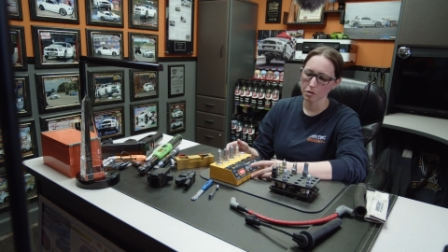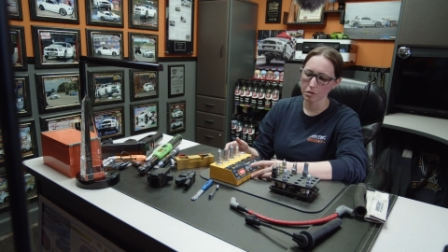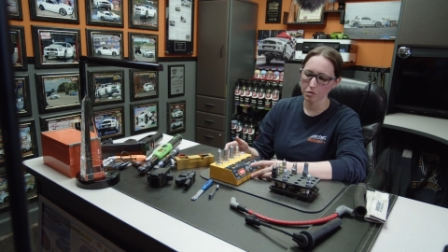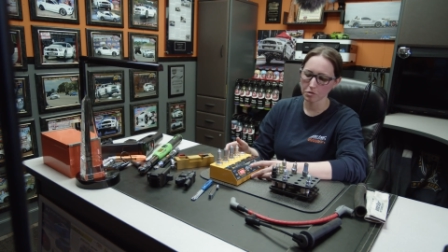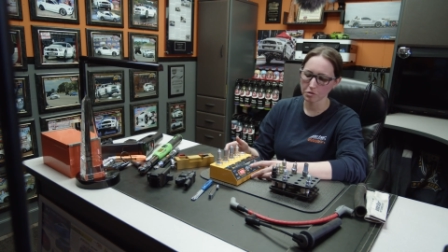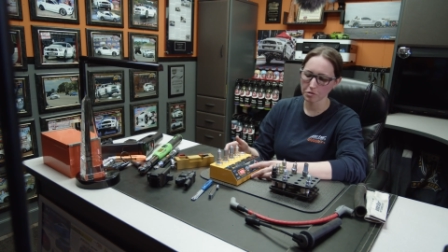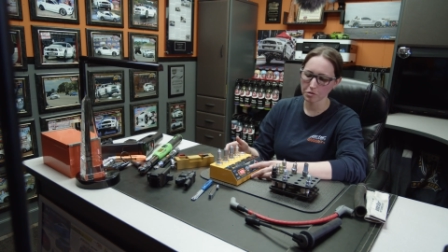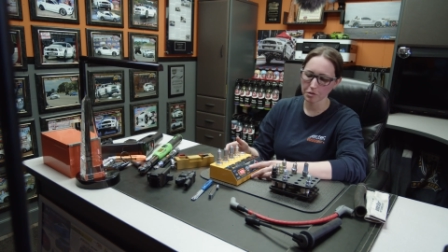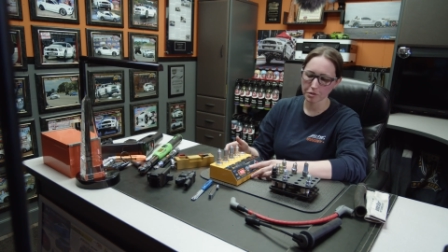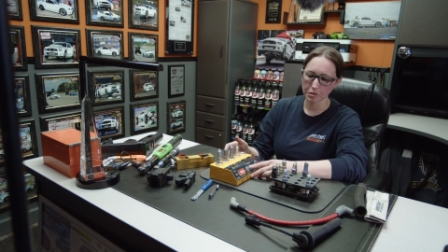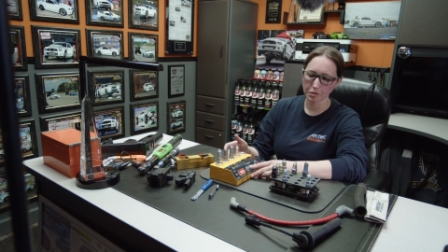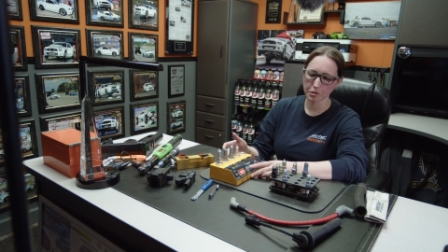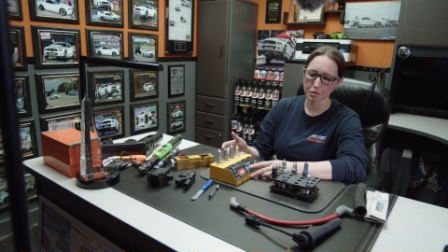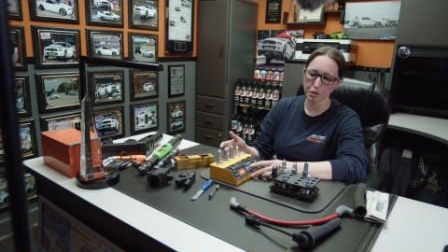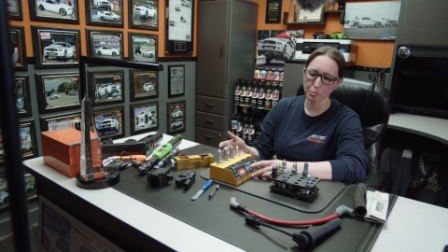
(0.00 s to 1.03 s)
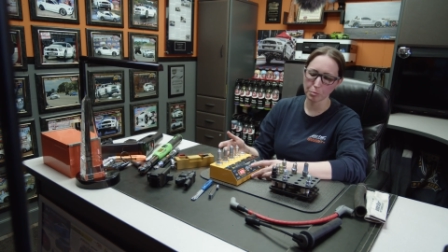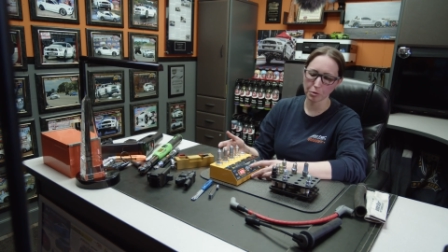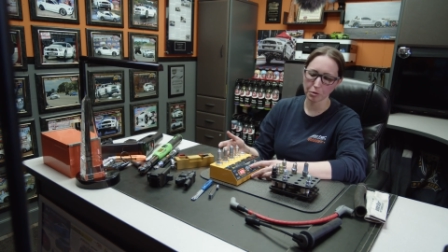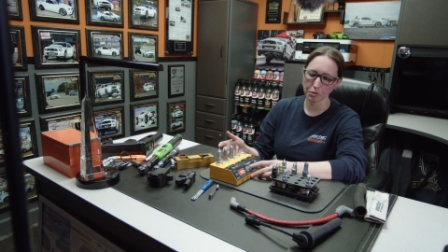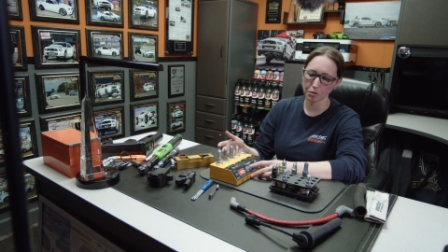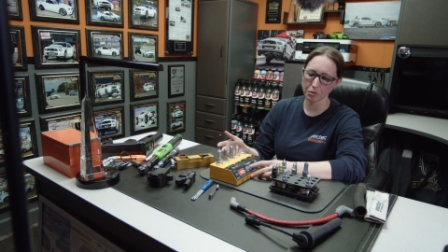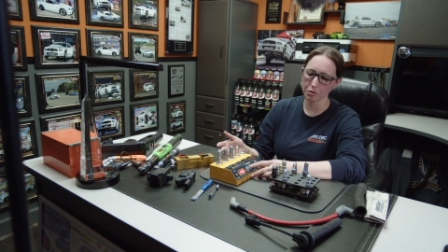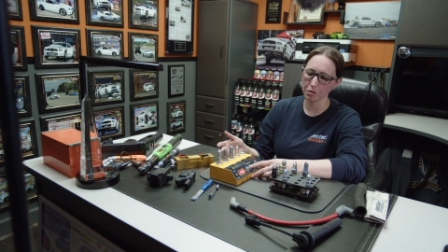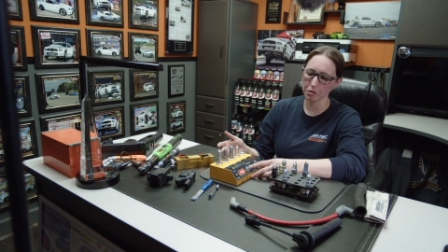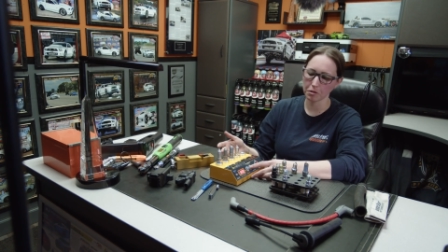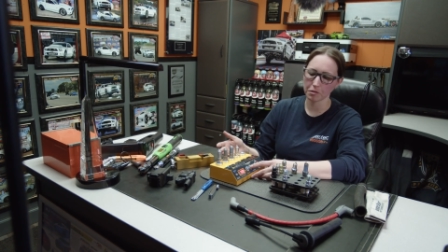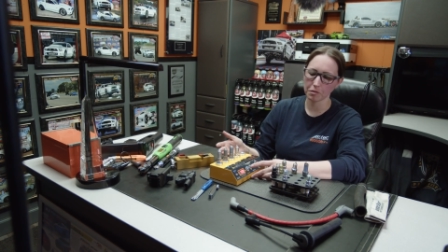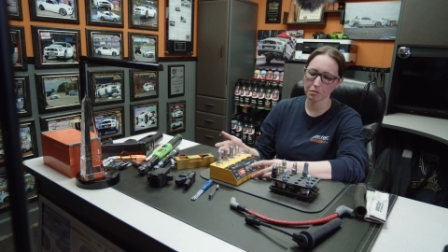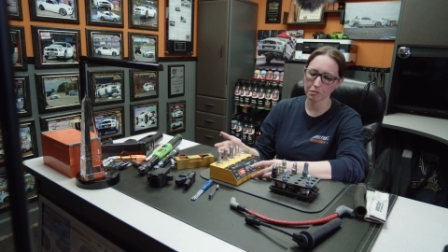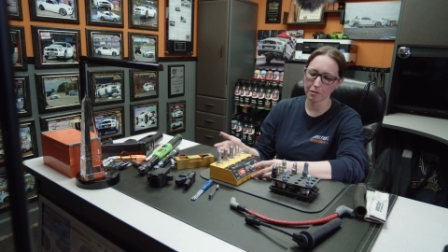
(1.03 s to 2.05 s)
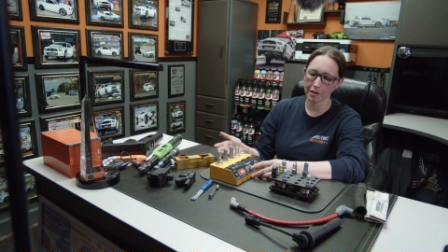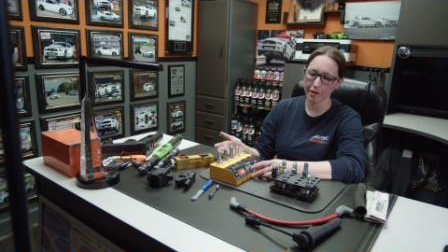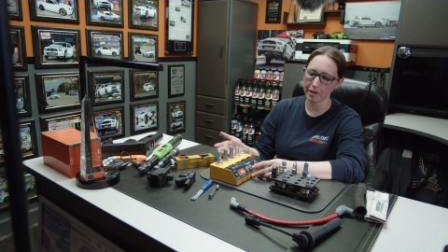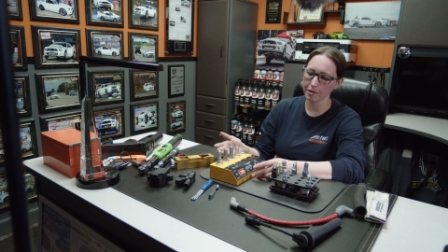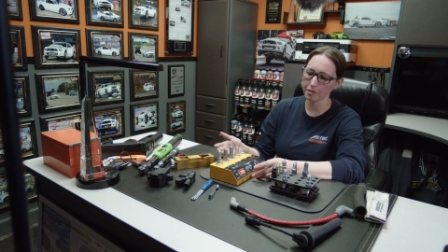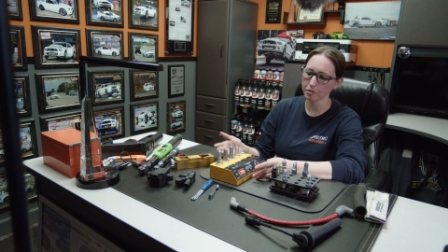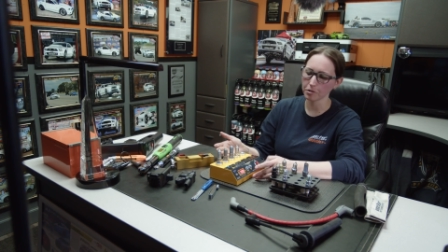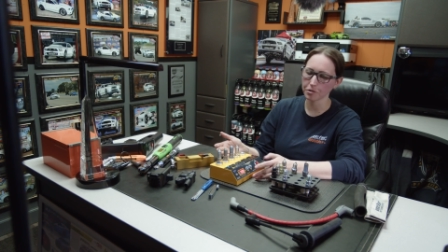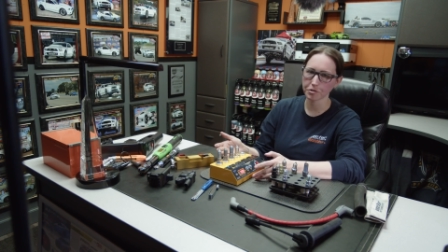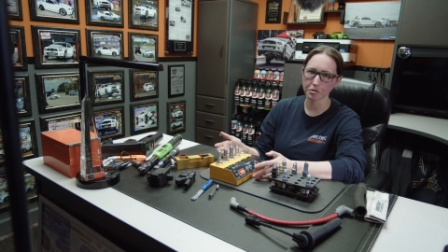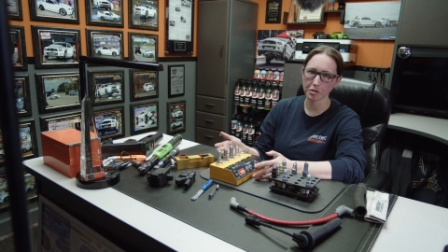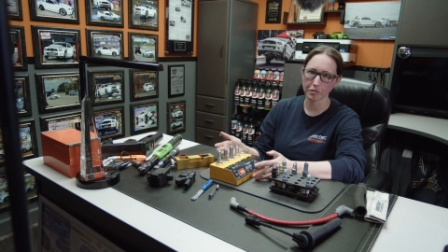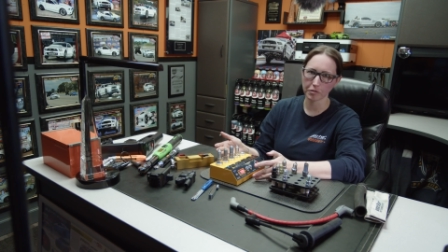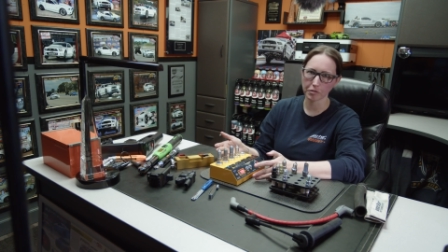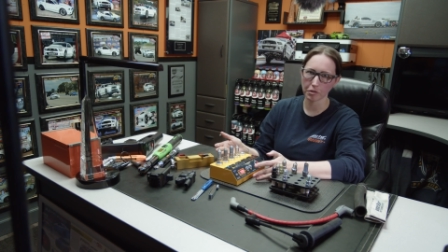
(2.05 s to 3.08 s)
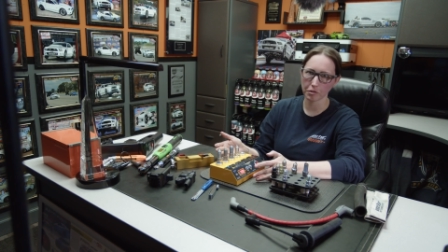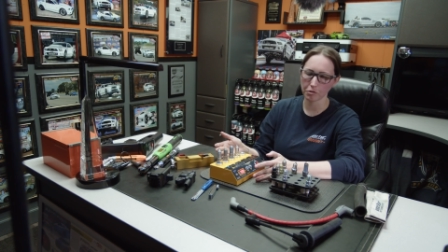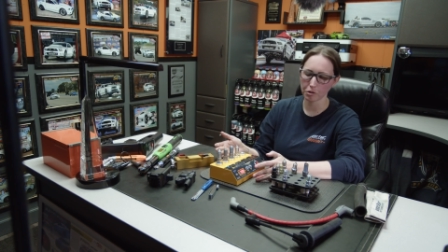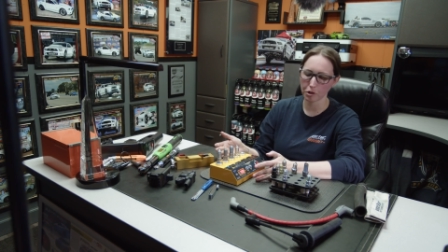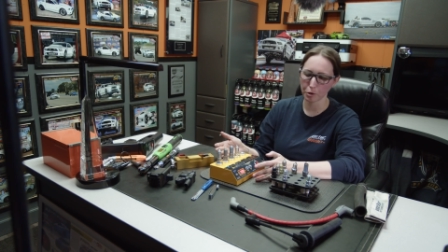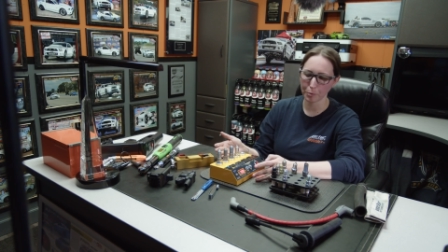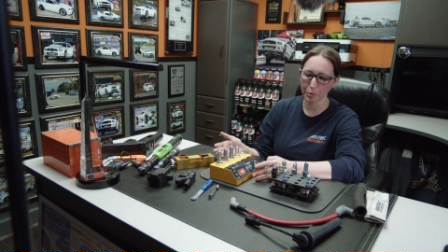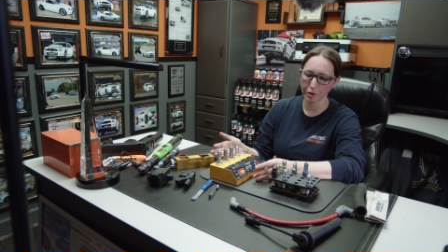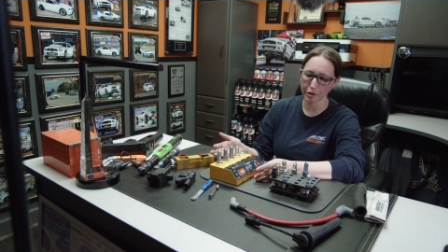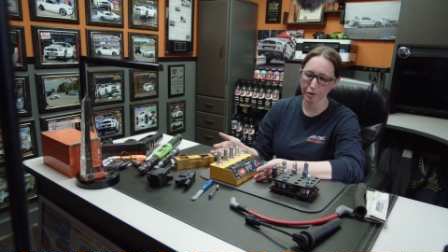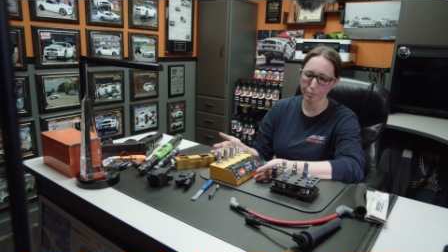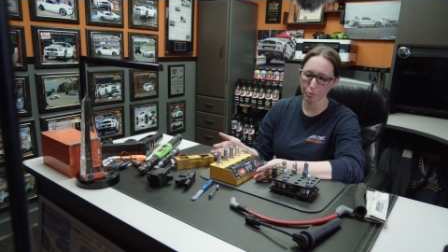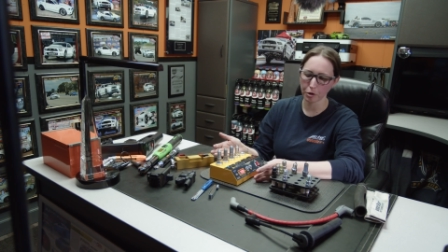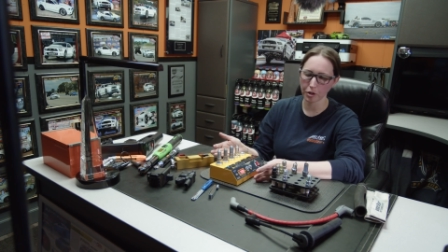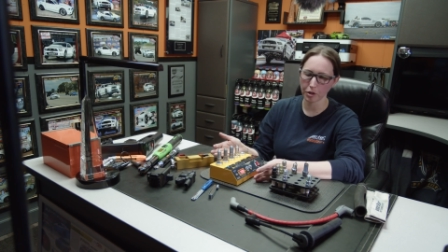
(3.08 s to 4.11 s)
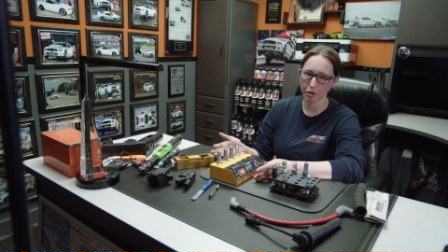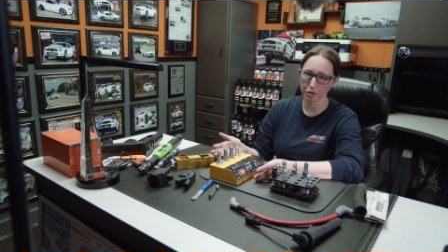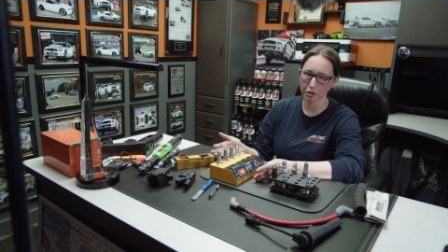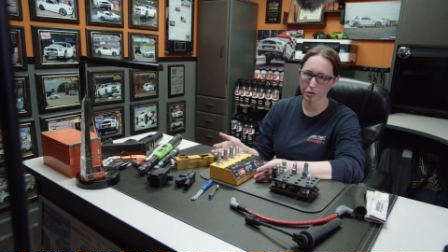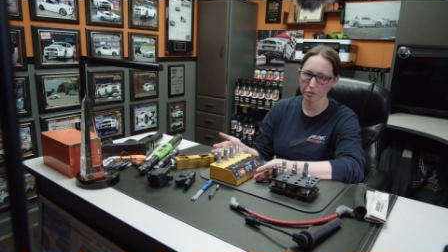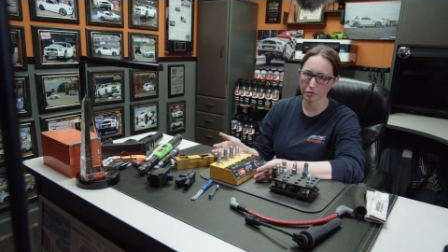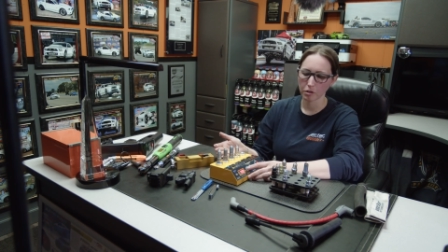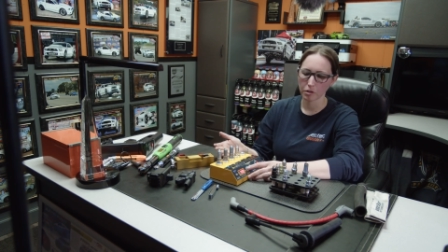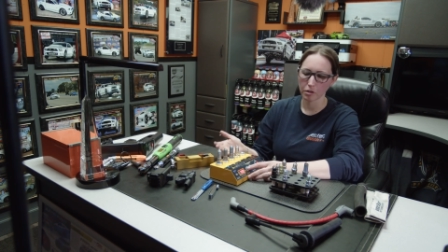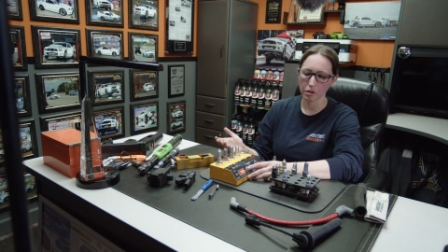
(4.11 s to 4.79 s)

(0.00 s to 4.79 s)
So this is a typical idle 700 RPM right here.